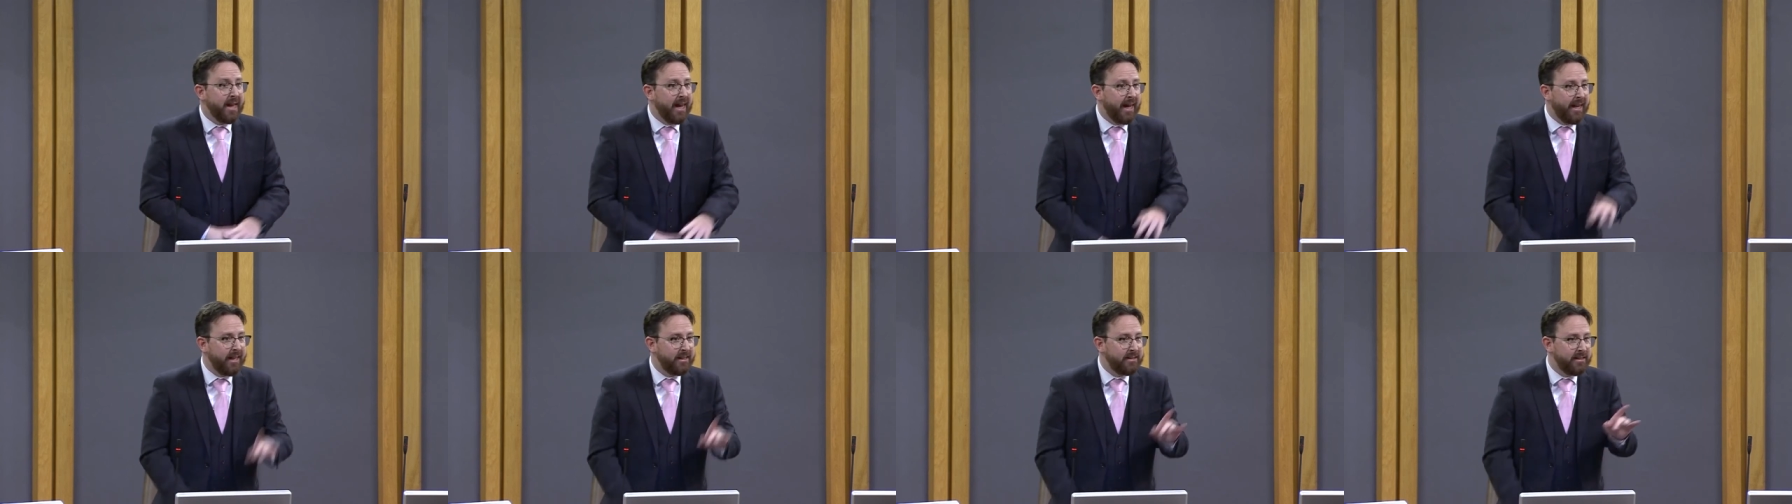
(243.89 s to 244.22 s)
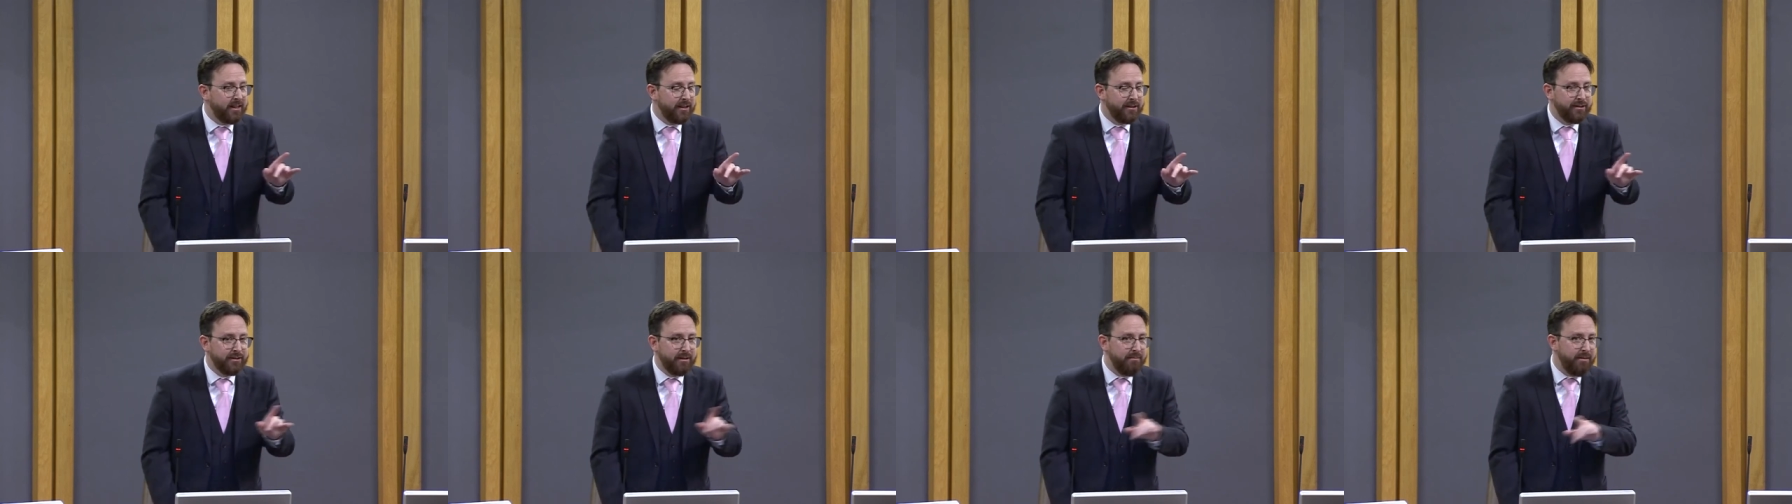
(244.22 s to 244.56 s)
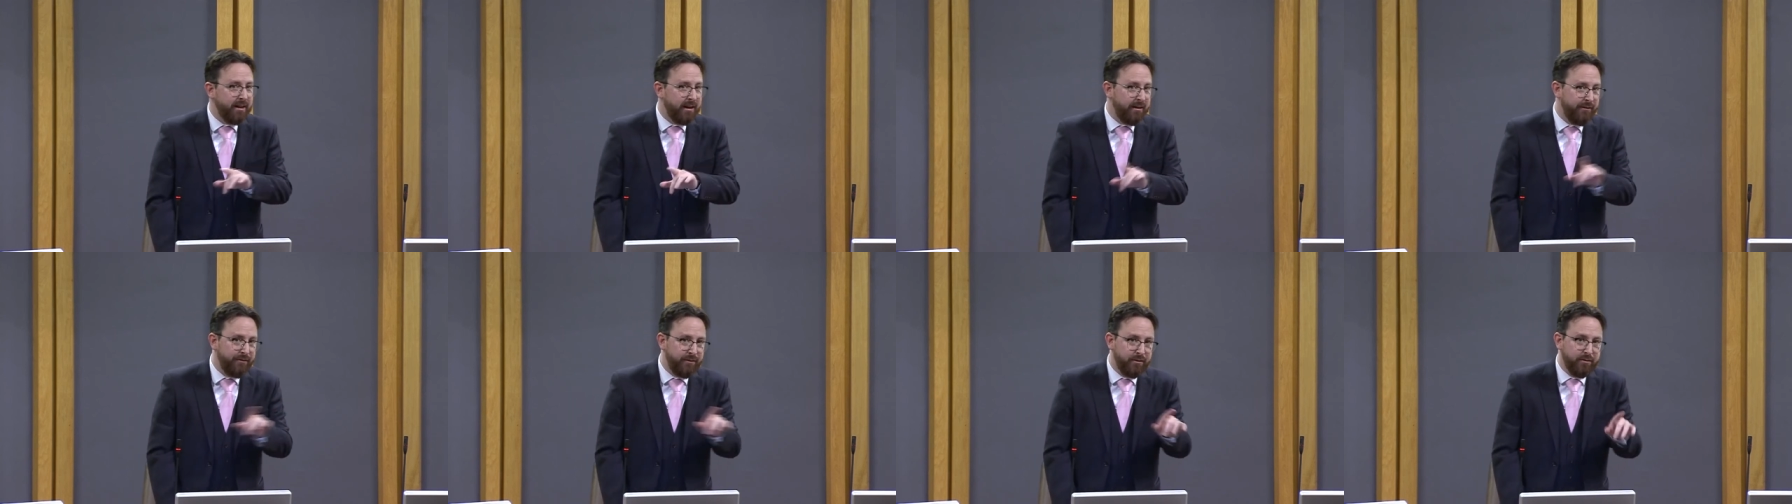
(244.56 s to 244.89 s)
And I tell you
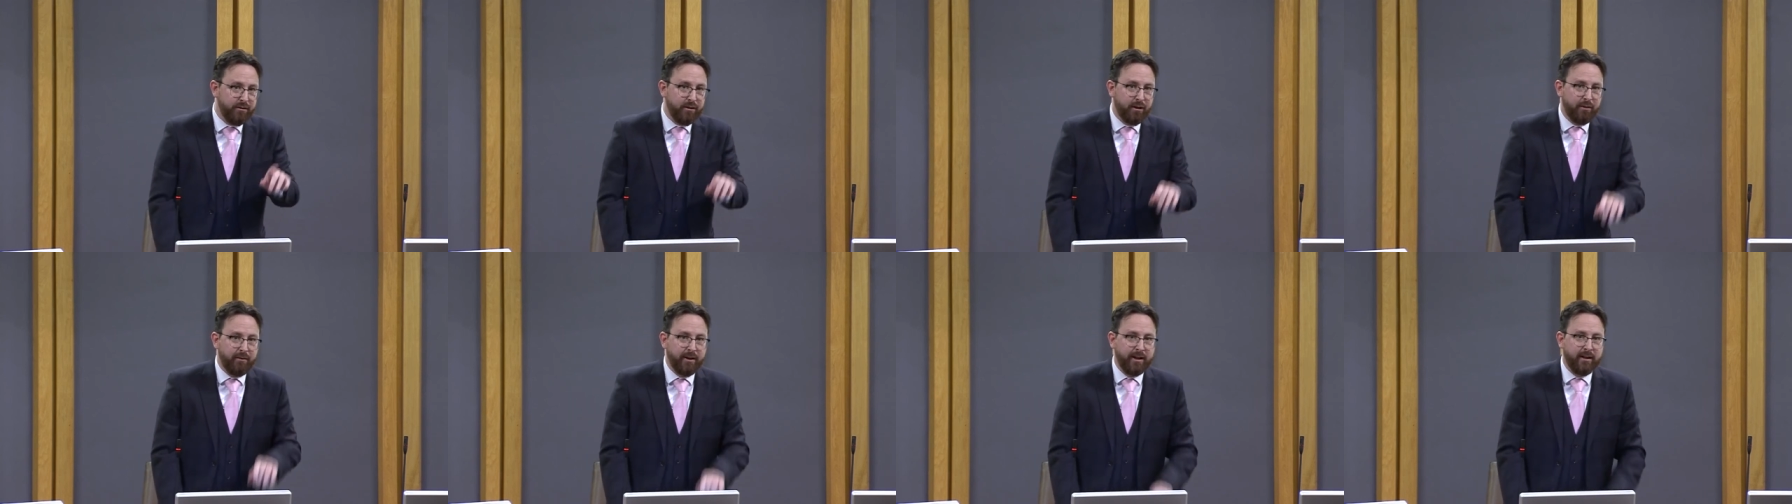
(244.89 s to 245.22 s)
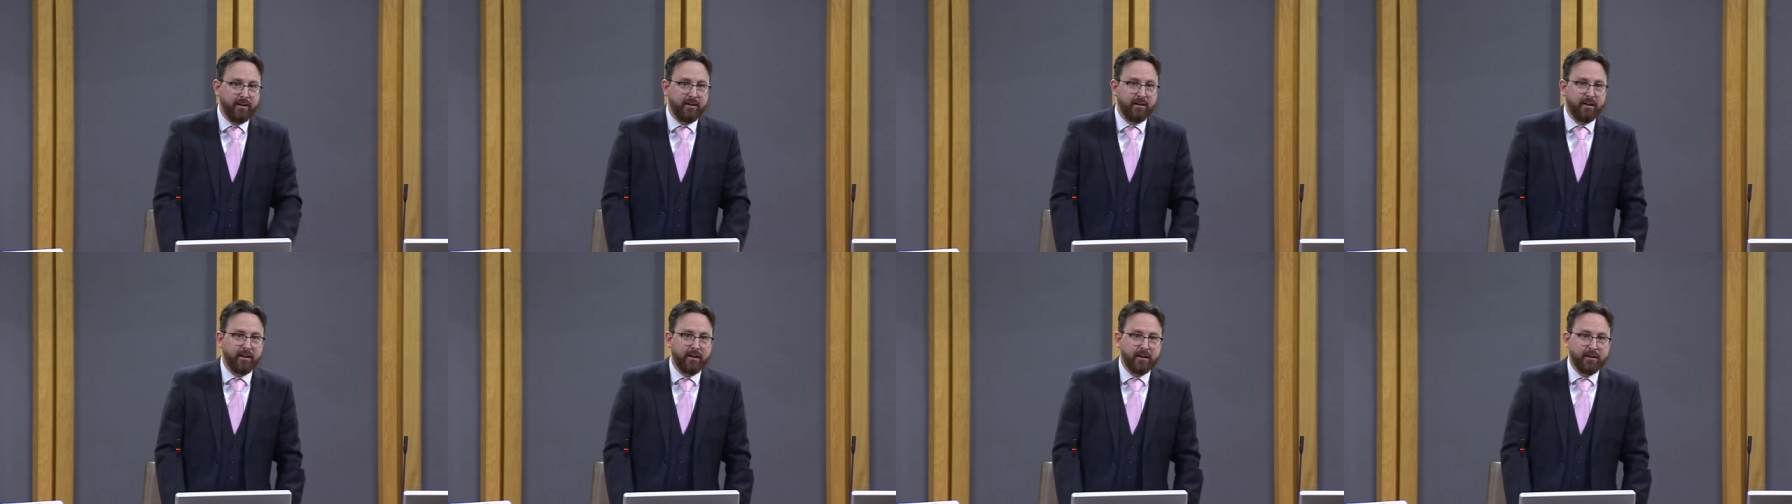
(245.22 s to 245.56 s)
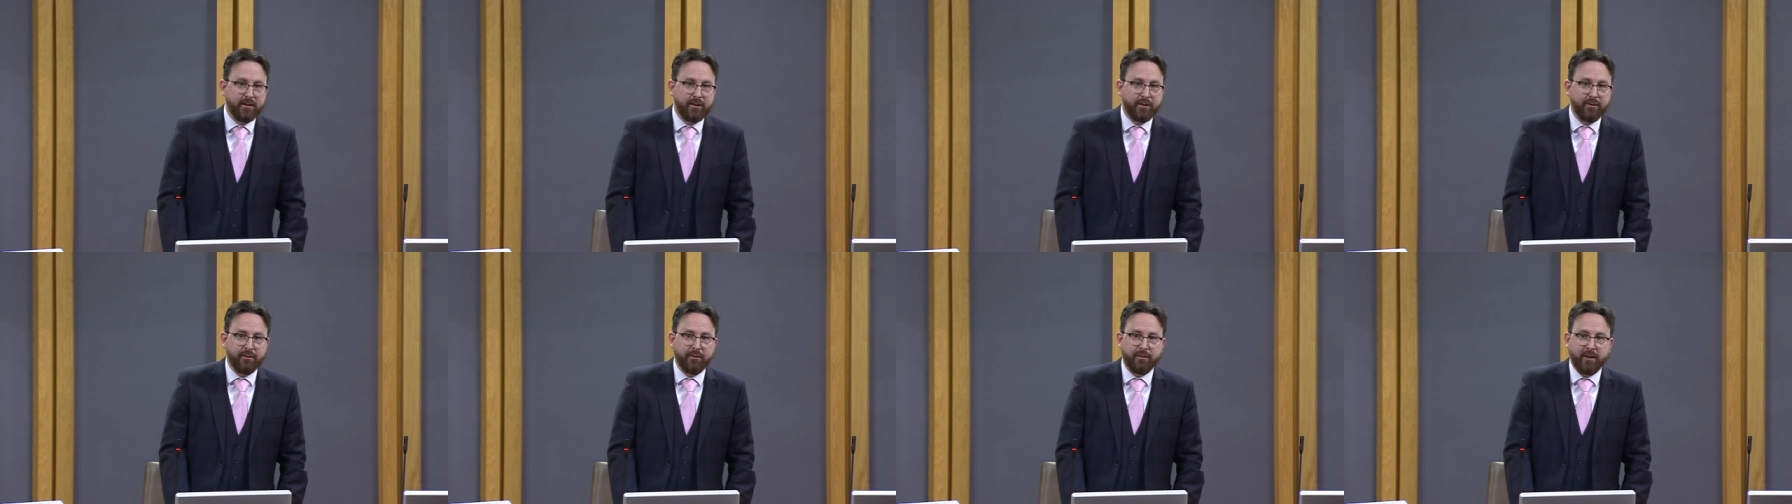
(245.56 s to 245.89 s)
something, if you go
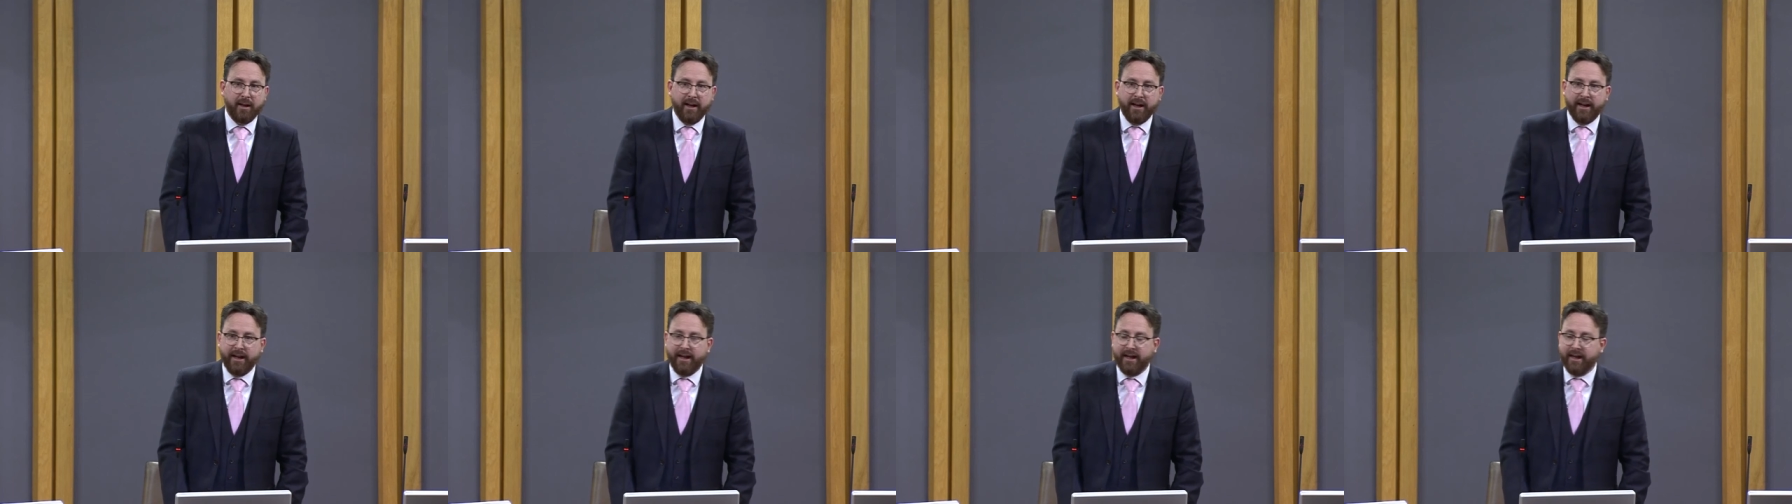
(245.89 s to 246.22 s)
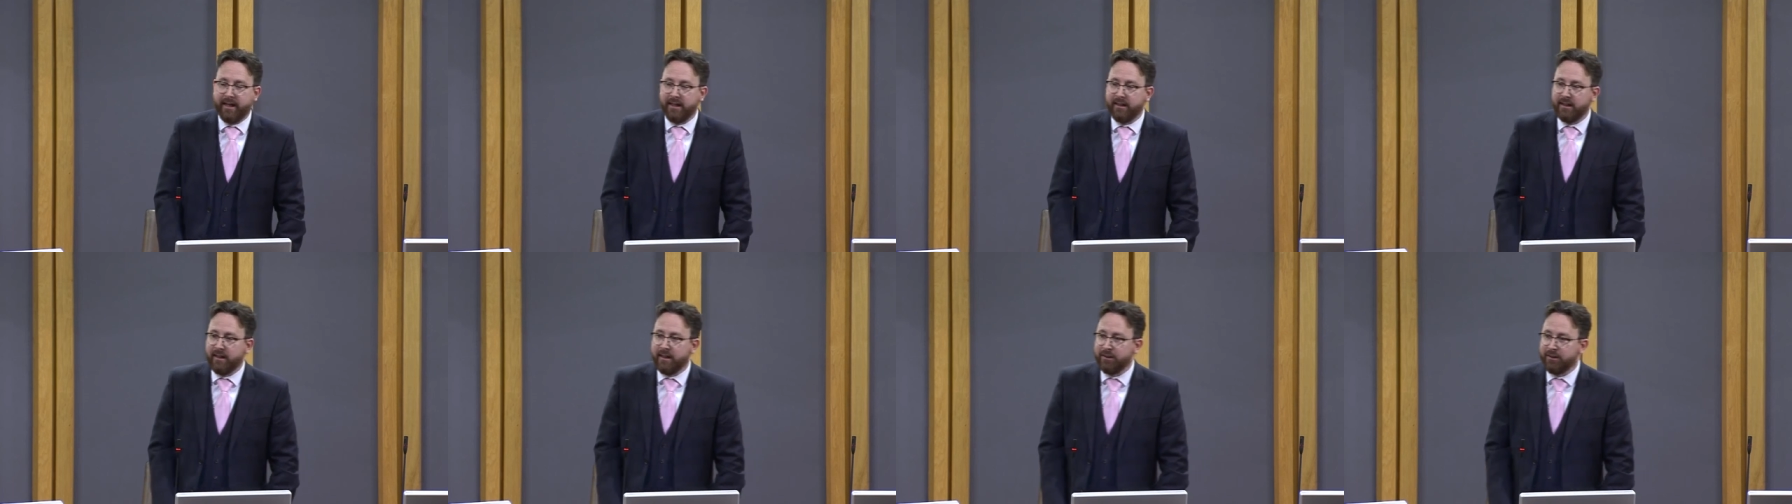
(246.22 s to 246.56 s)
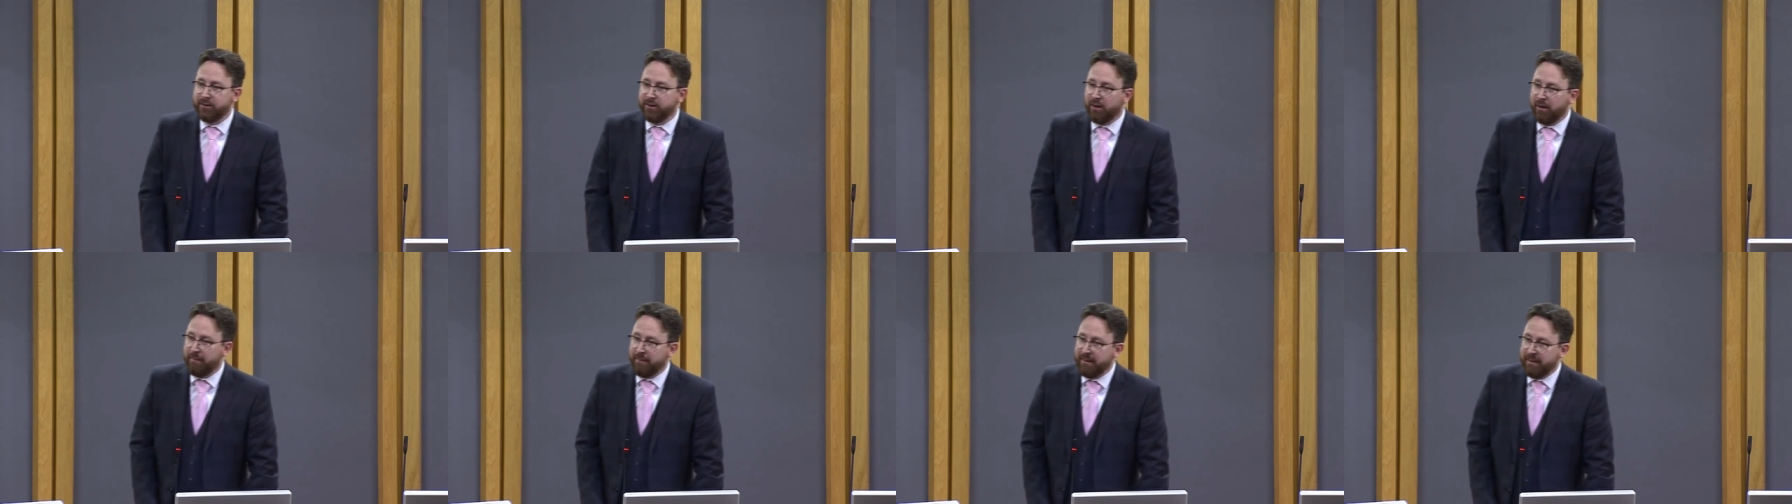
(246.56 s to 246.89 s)
into a
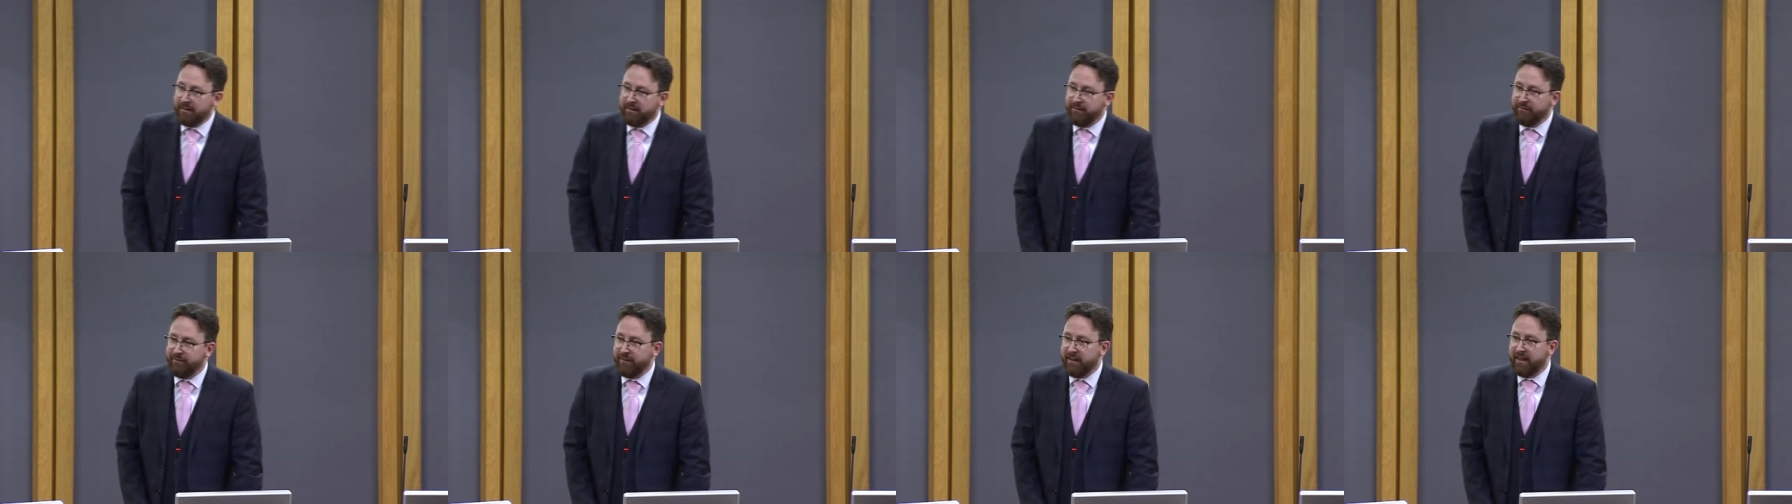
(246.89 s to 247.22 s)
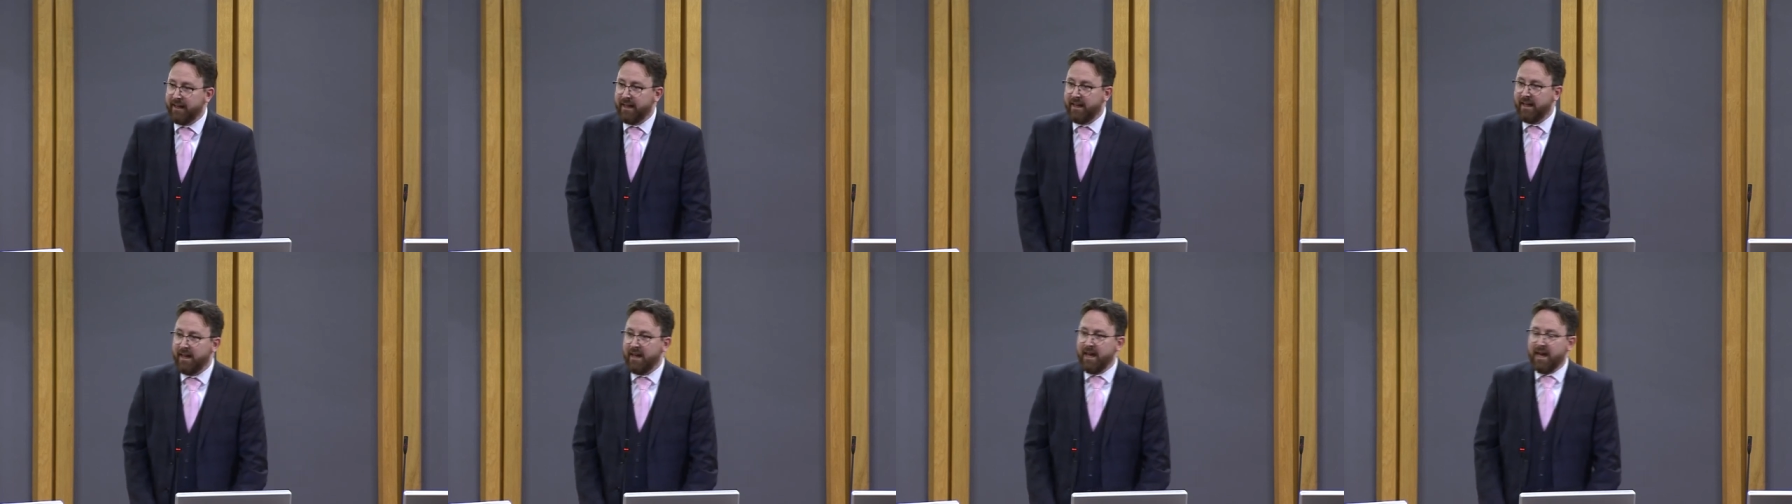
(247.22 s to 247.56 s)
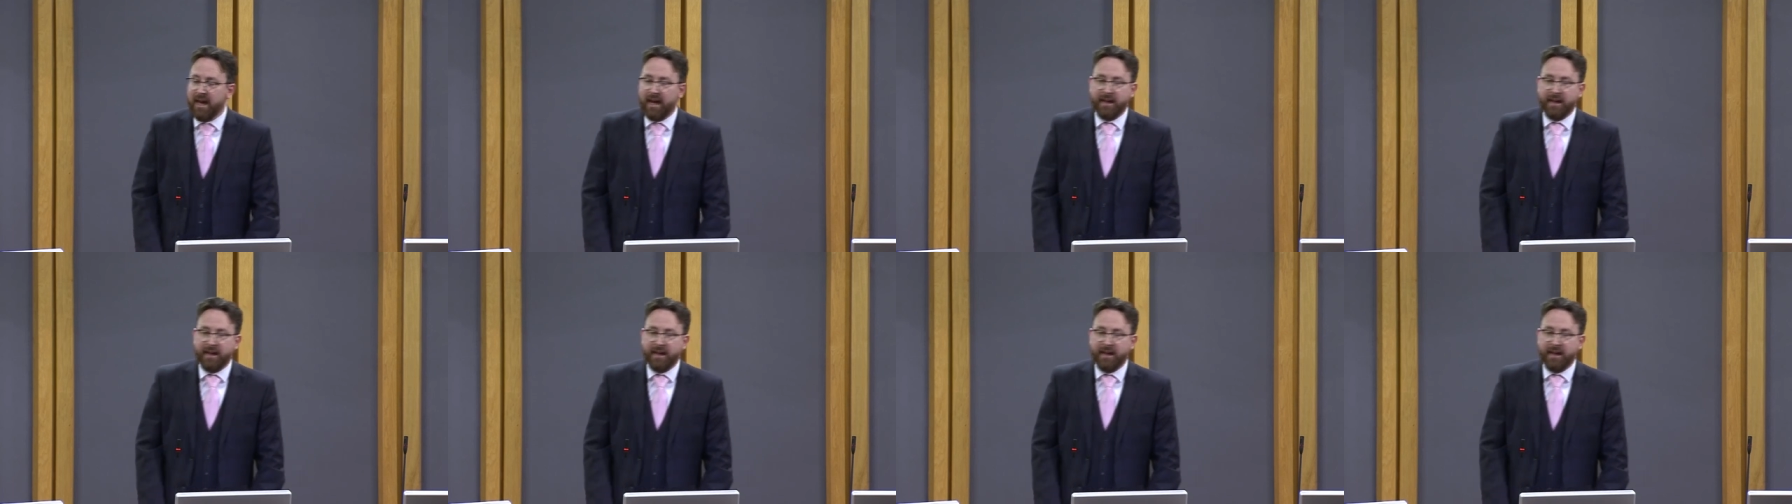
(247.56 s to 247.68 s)
shop in Caerphilly